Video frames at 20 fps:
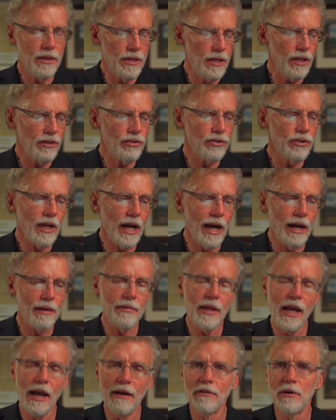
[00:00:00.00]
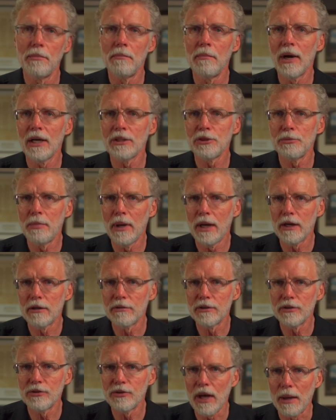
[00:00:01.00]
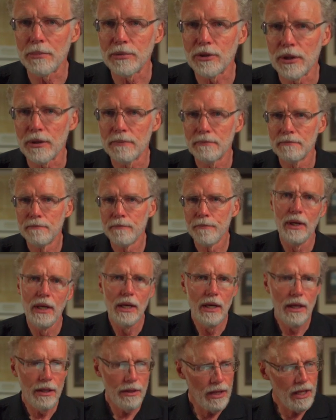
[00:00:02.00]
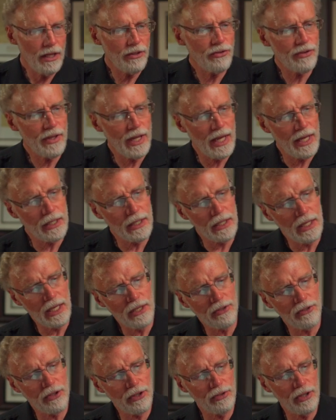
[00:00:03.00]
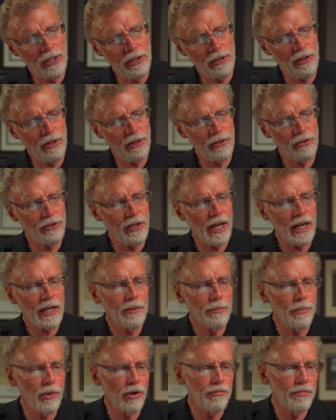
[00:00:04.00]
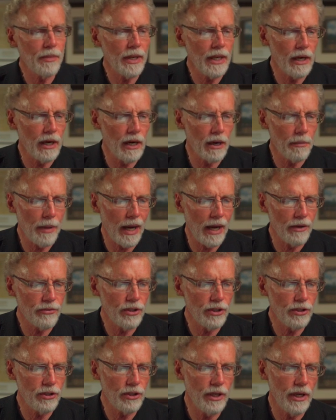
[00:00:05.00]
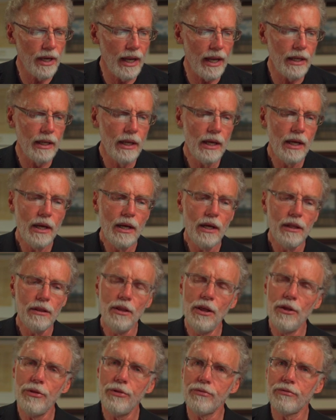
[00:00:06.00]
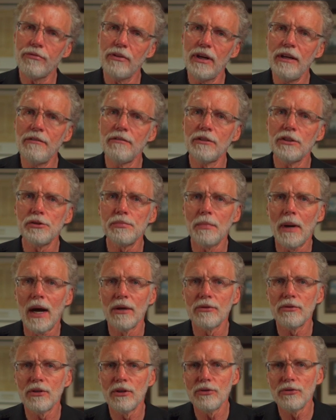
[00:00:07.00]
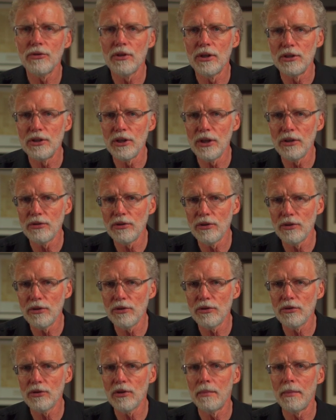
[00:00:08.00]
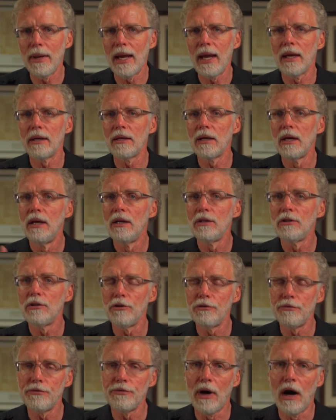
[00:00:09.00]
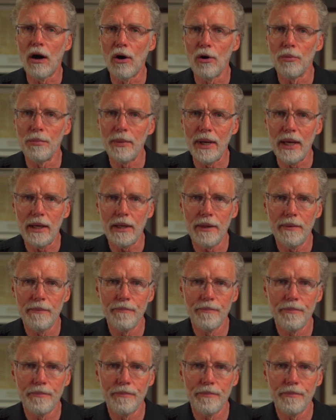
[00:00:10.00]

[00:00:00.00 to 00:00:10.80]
this time they have a much better reception. This then leads us into the second movement in our passage today, the three responses to Jesus' command to follow me.